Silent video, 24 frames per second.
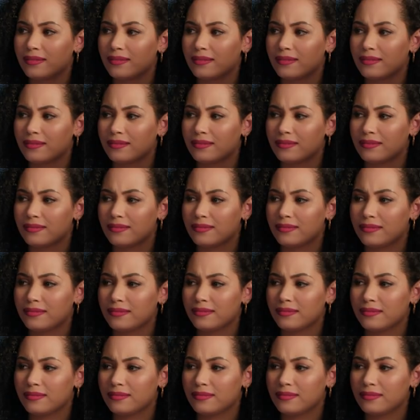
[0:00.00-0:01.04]

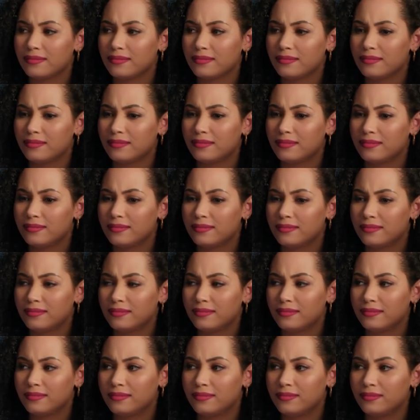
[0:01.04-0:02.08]

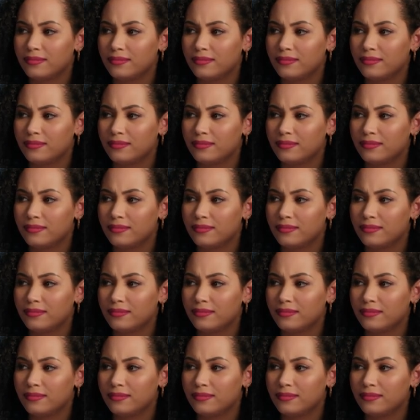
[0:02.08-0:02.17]
This person isn't speaking.